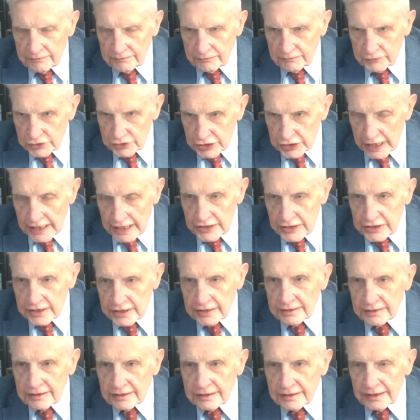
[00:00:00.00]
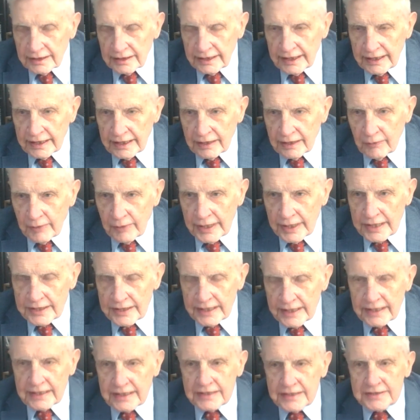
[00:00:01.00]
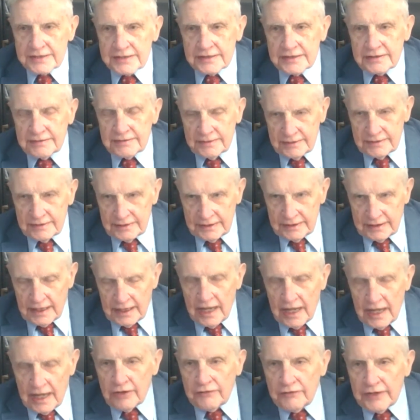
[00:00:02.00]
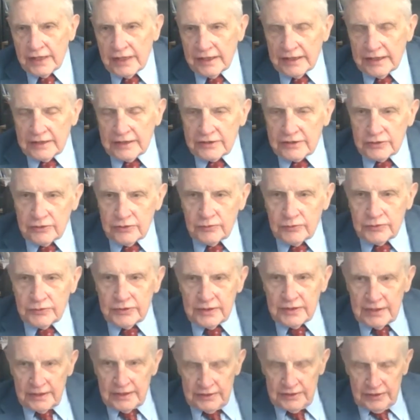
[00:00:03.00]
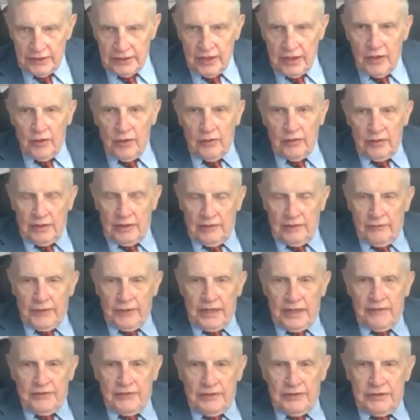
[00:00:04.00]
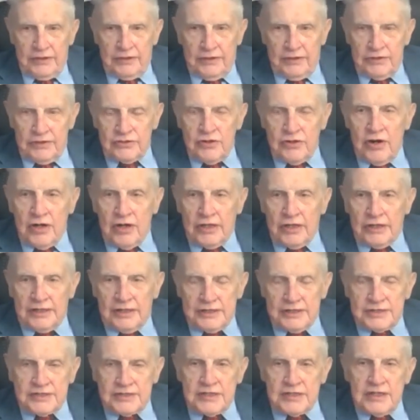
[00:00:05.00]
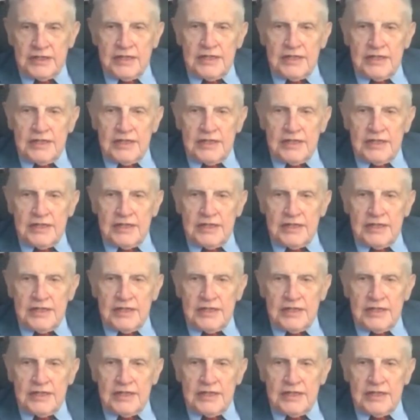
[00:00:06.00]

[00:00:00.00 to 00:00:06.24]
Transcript: changing in a way that is countervailing to the goal of whatever your target is.